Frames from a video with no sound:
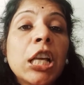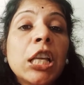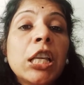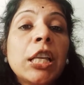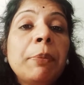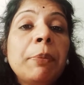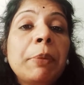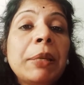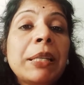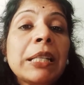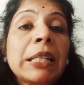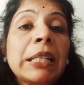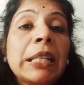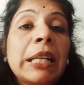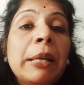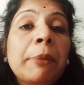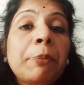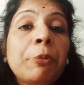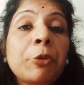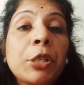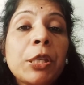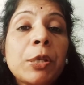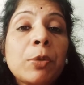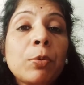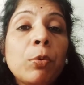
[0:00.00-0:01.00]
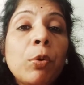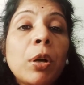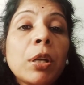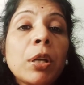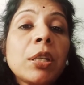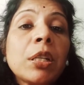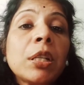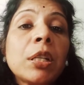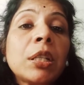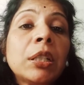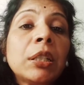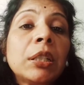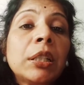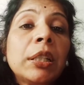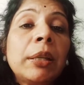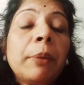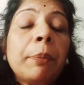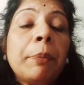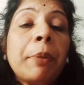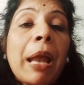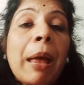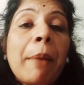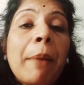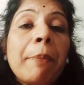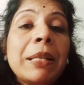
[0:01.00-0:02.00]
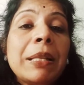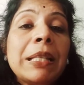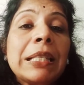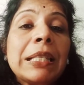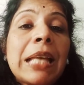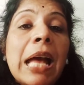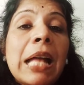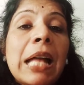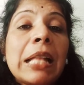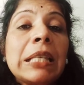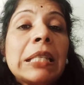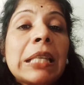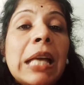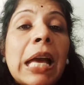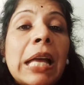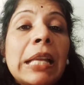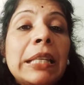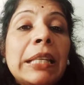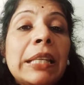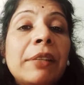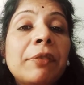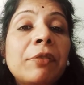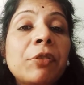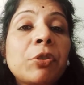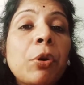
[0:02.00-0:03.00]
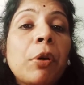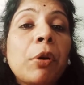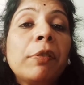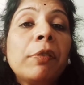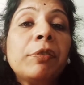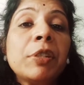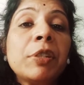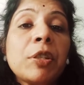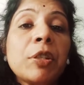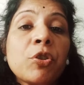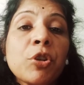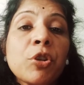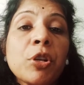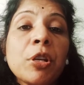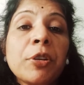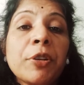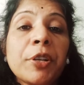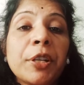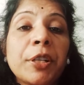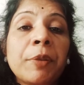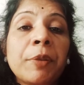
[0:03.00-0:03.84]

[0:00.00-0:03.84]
Immediately puts water in the Brahmin's hands and gives off his children.